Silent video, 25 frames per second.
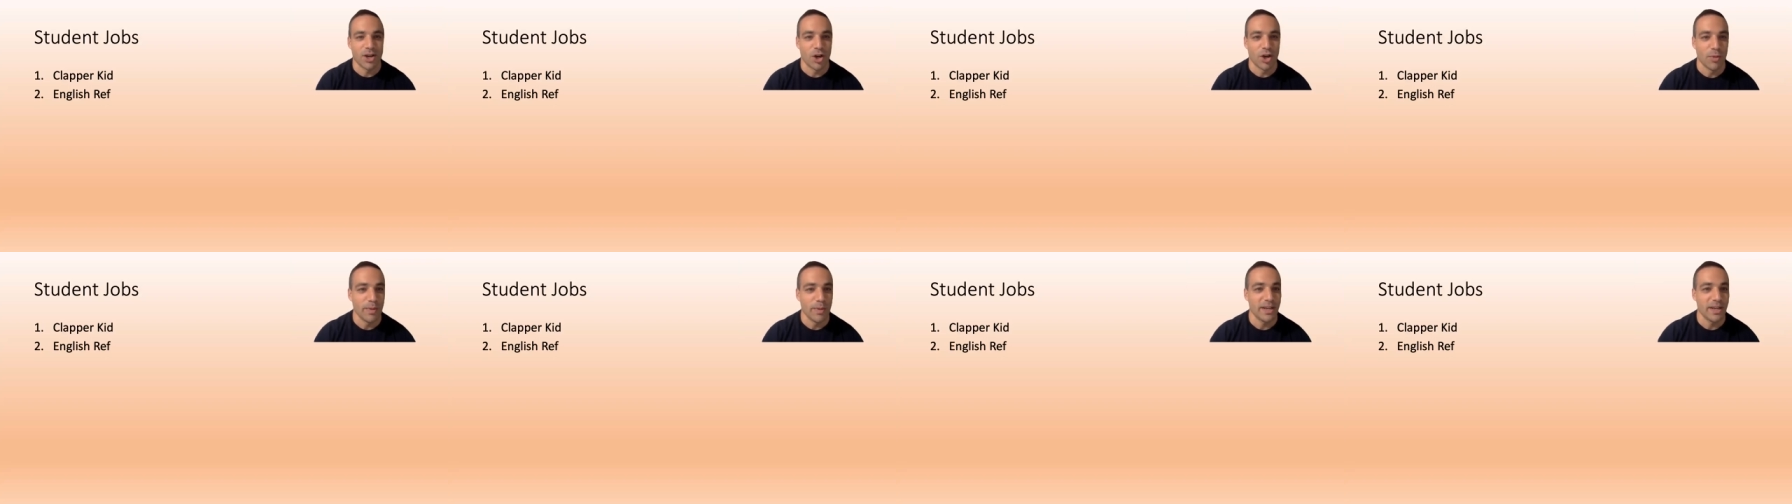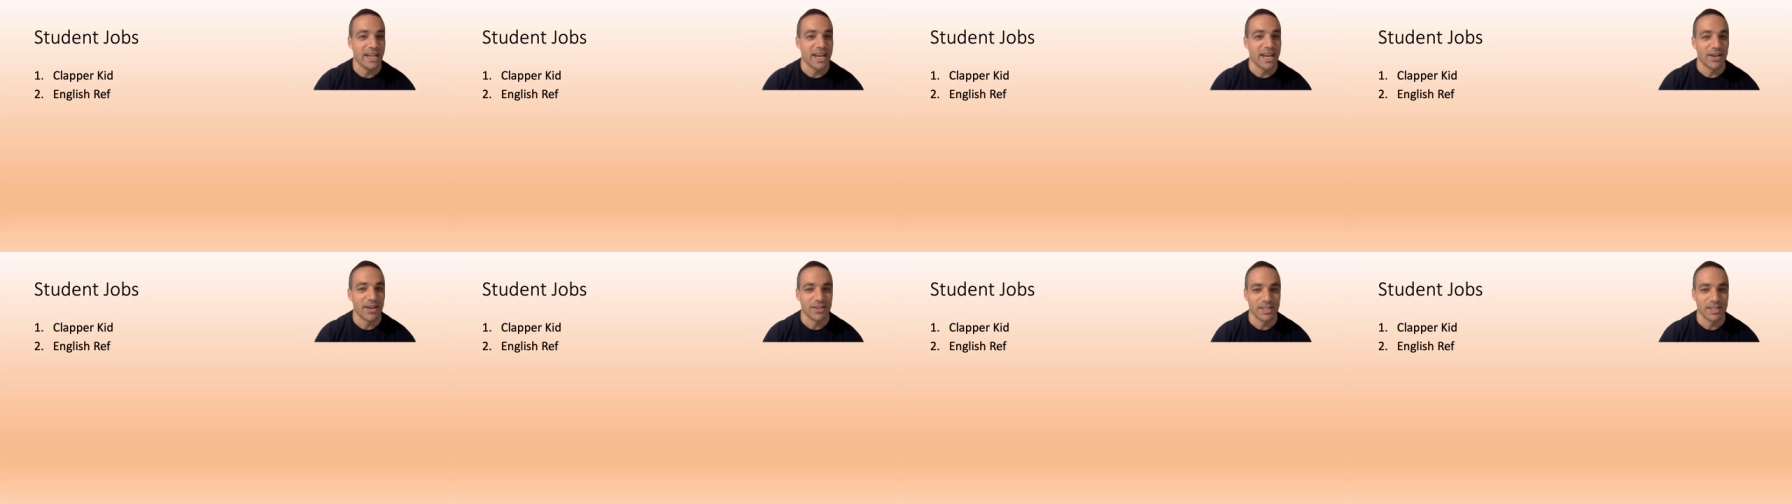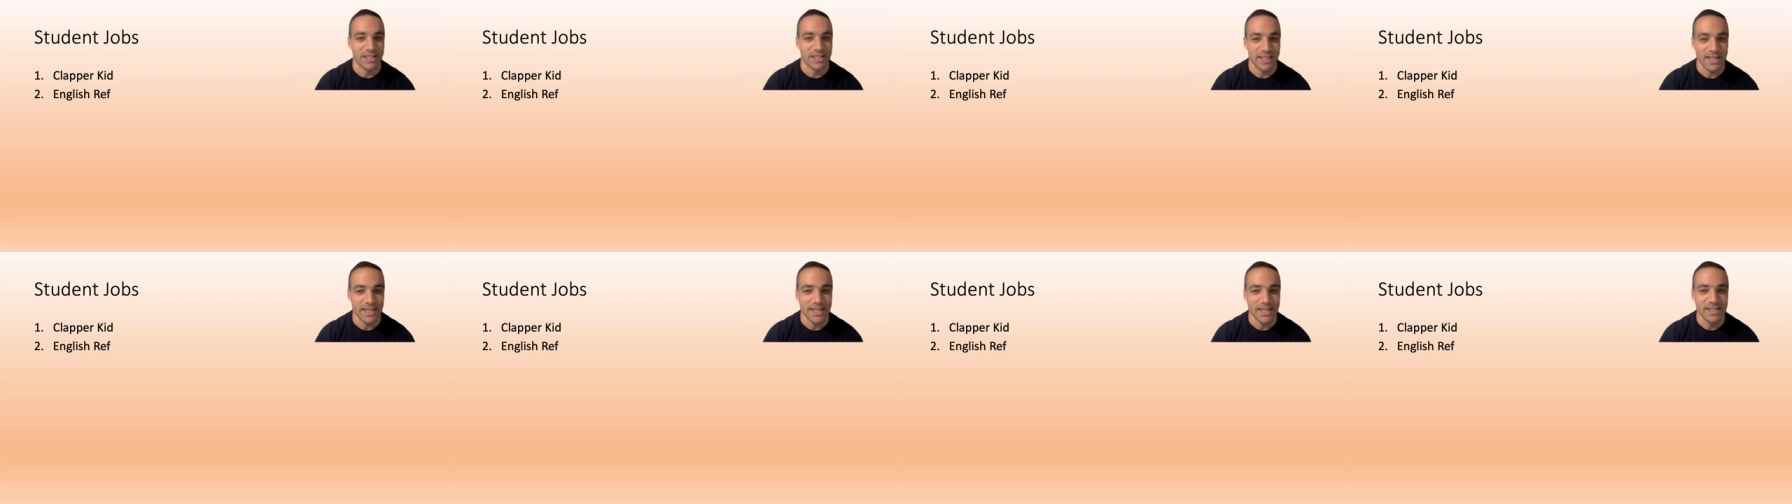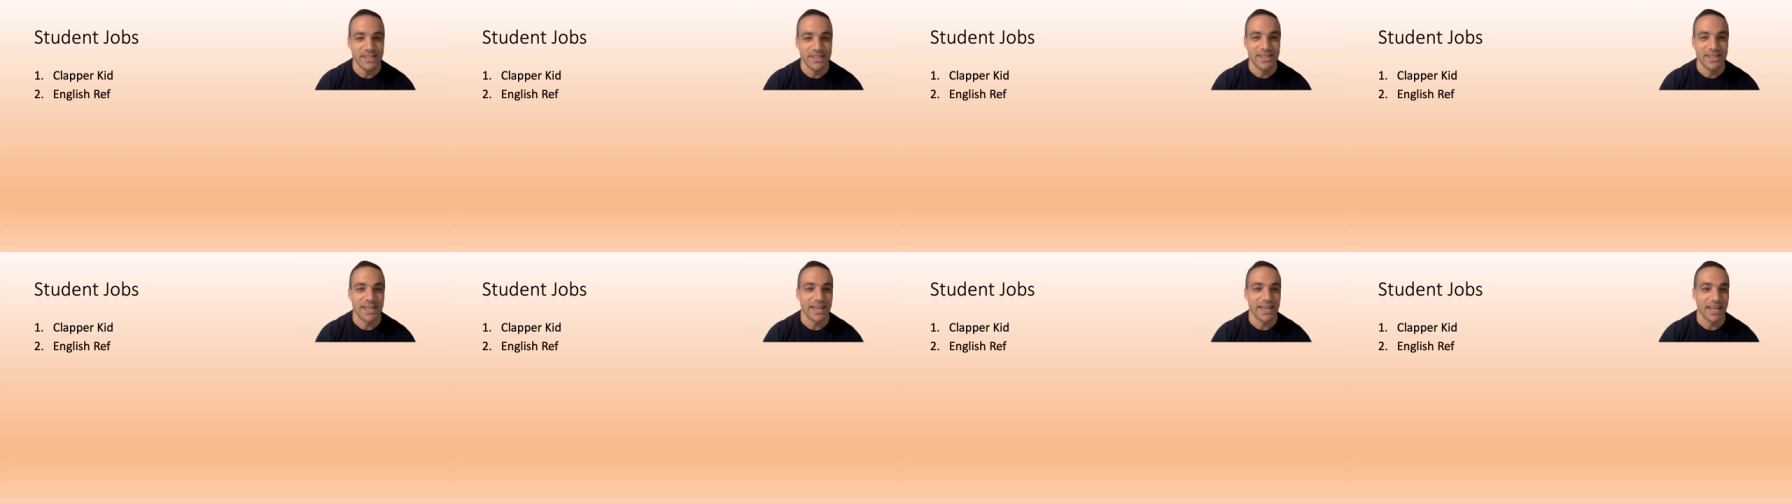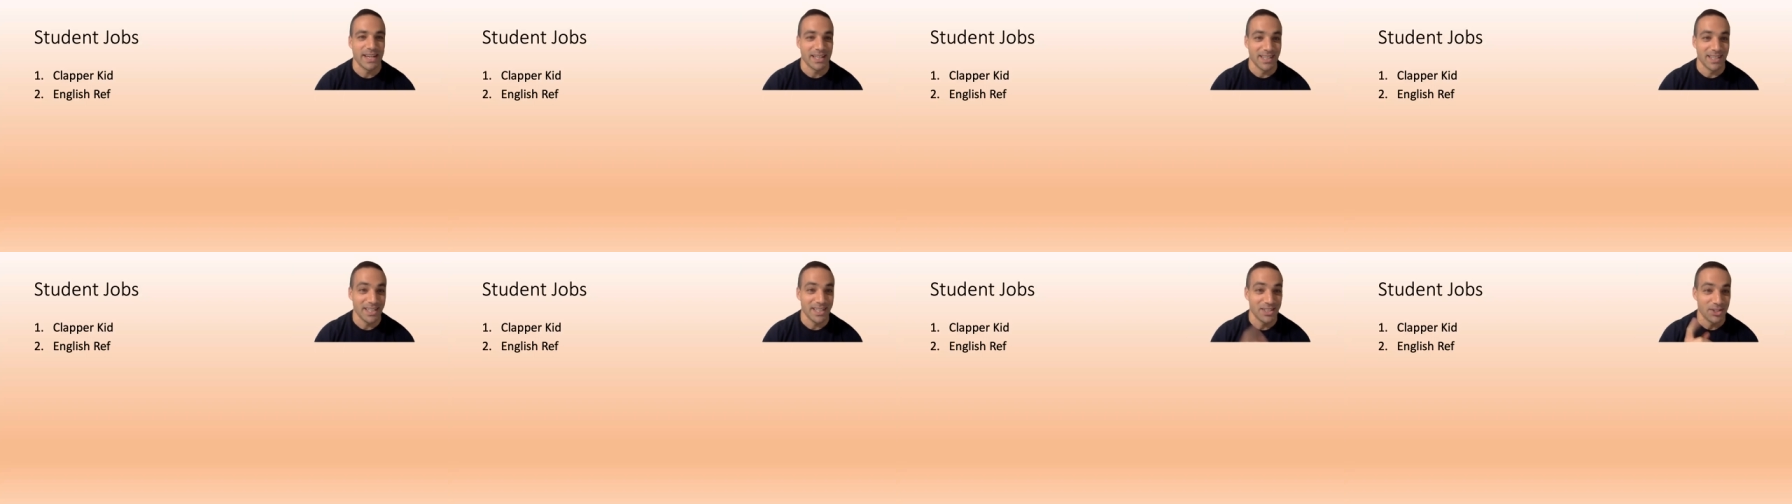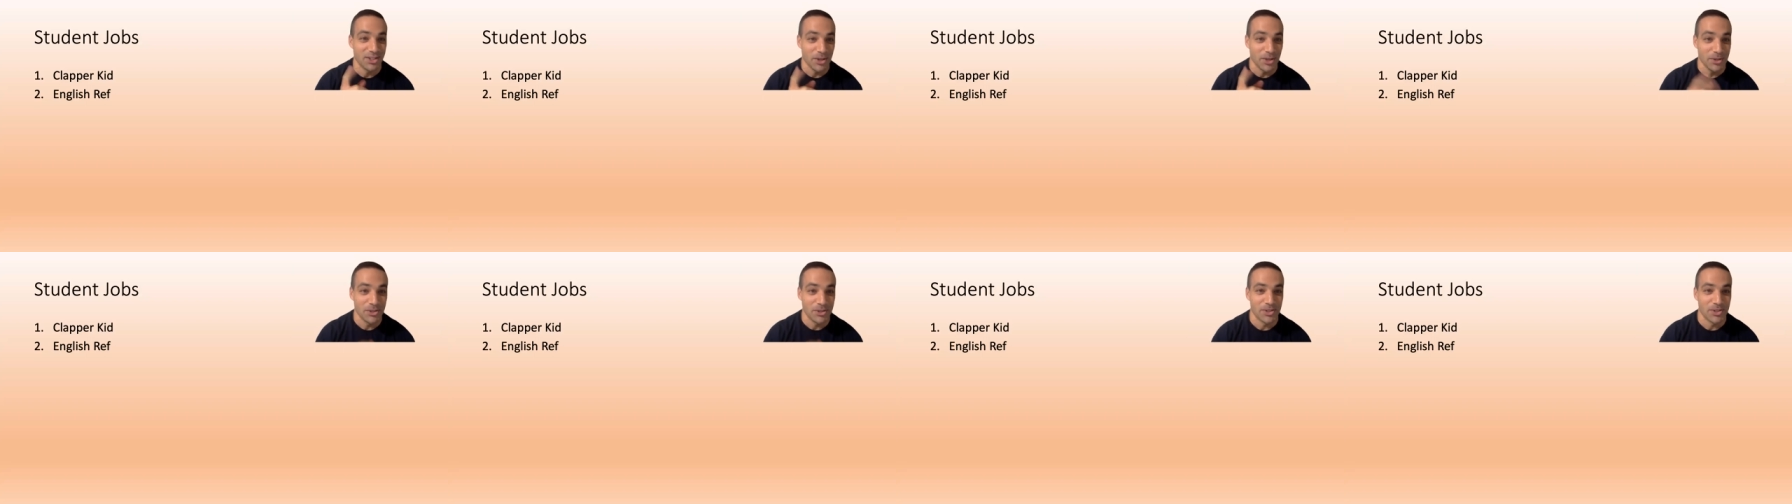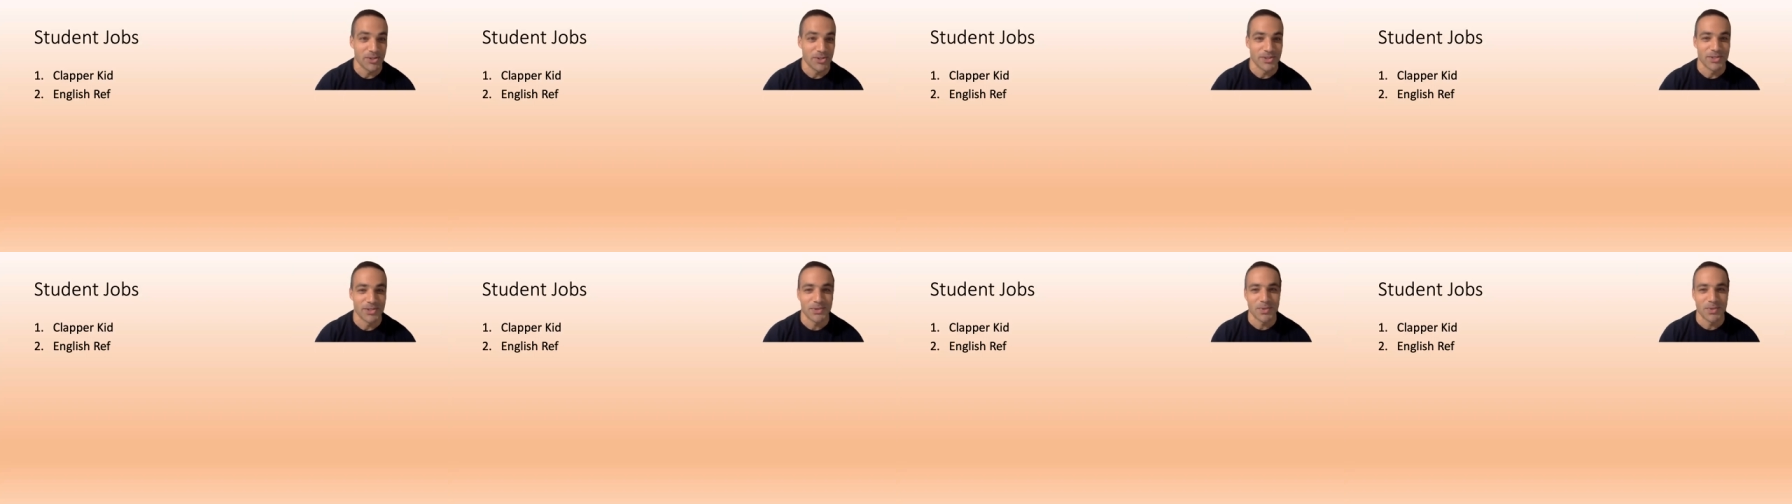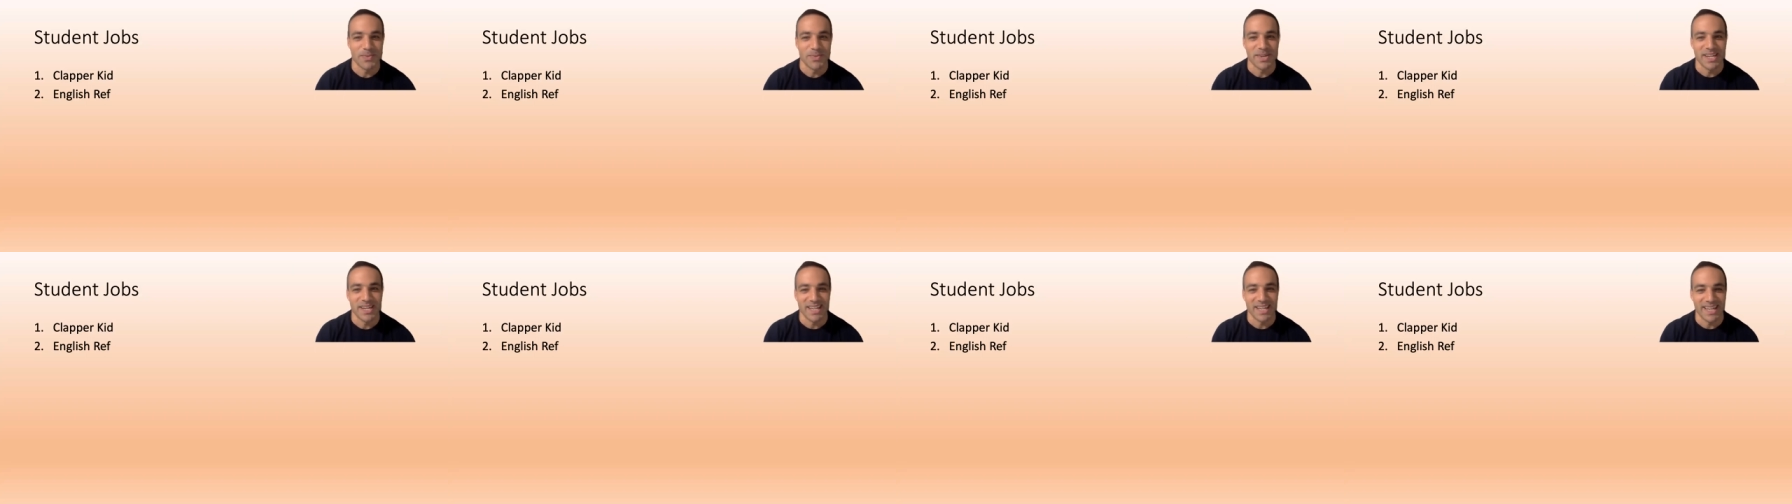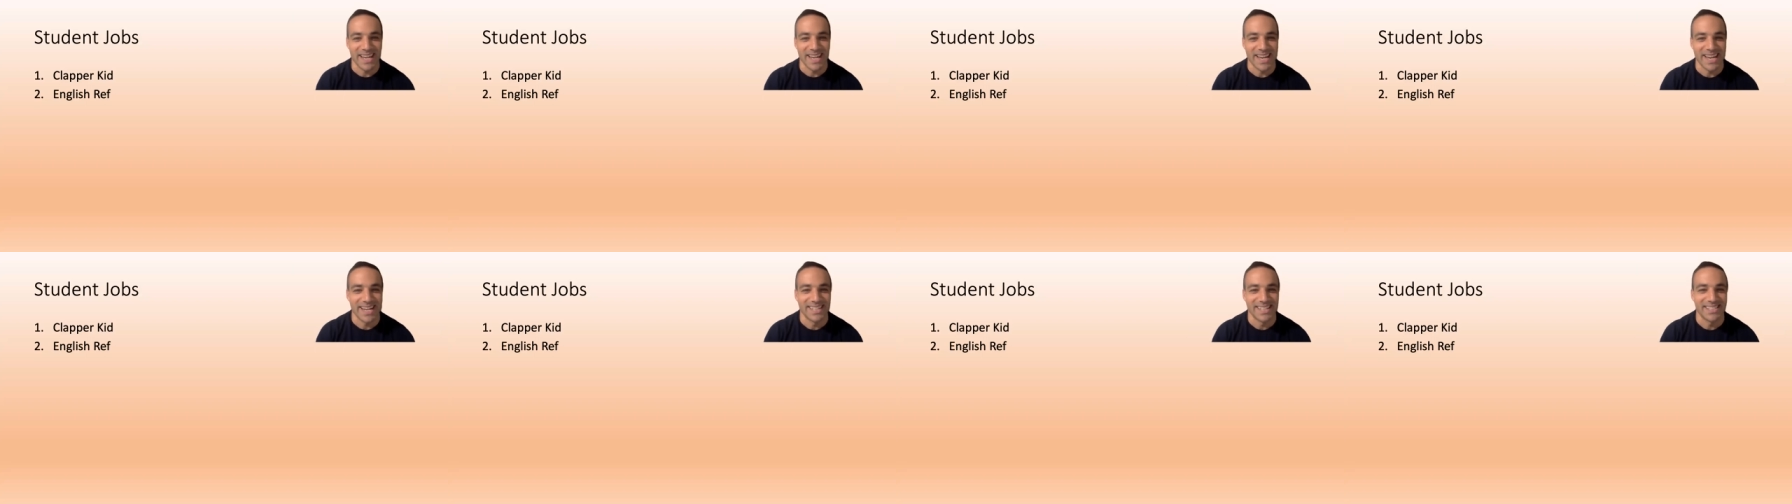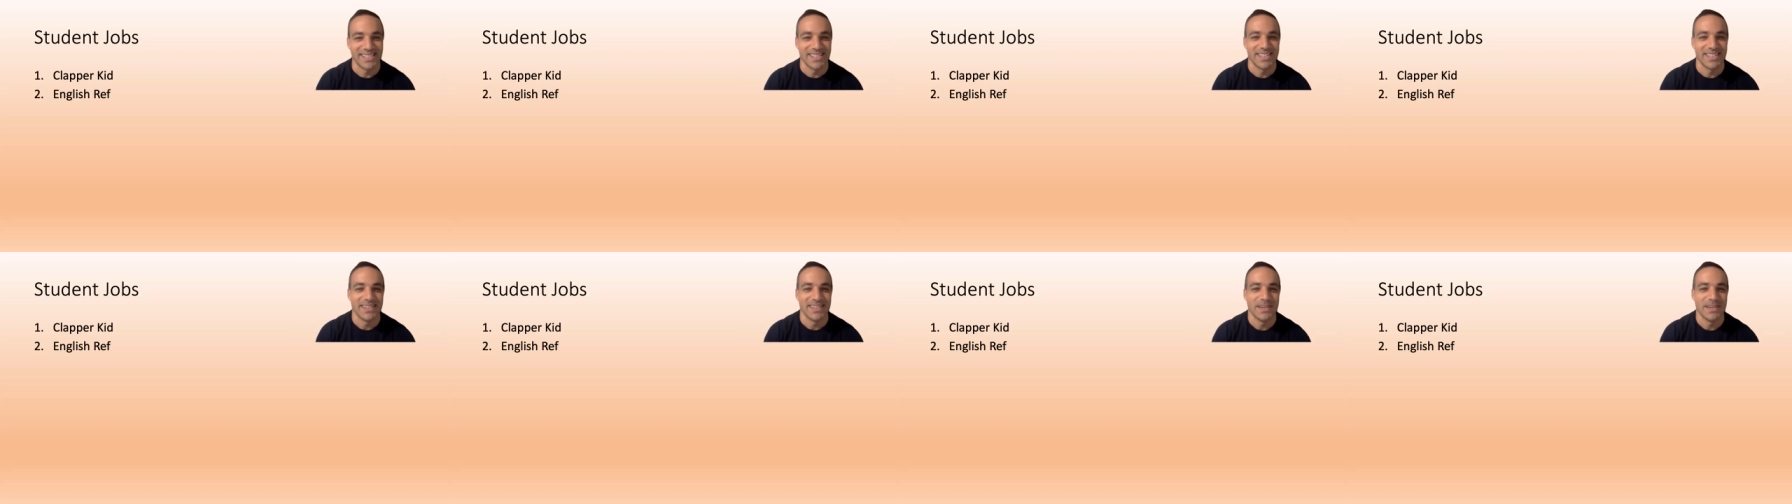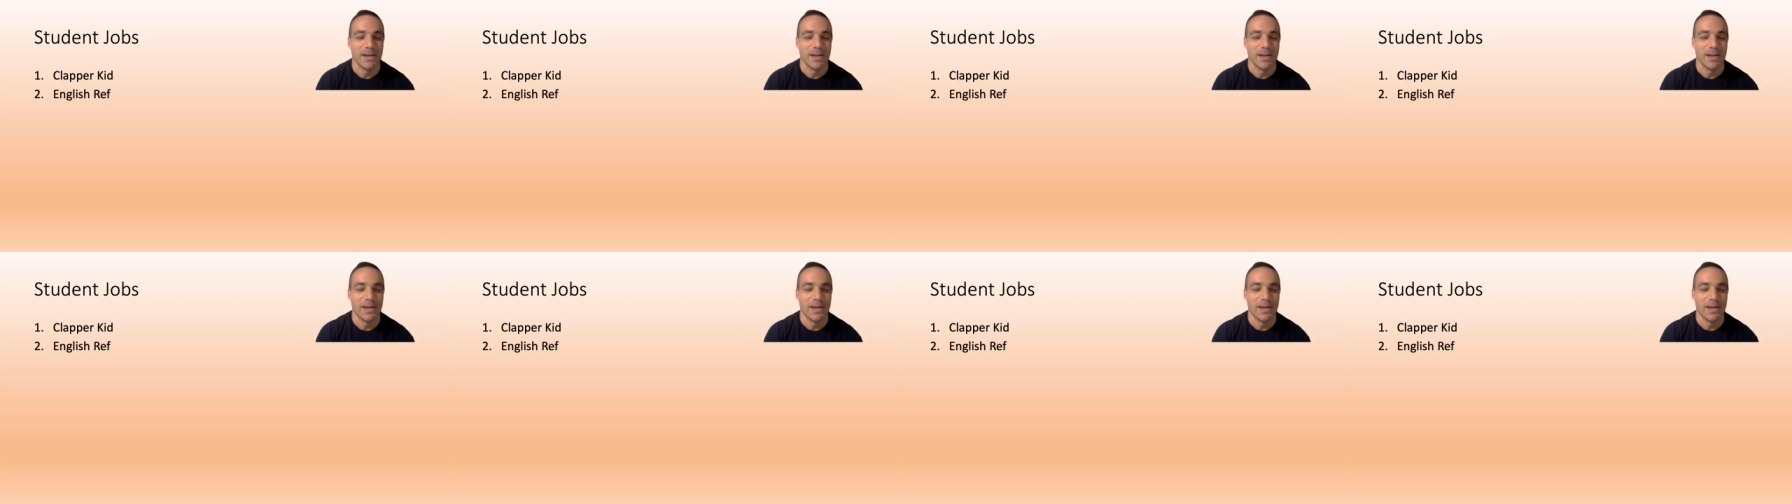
all but guarantees that at least those students will be engaged.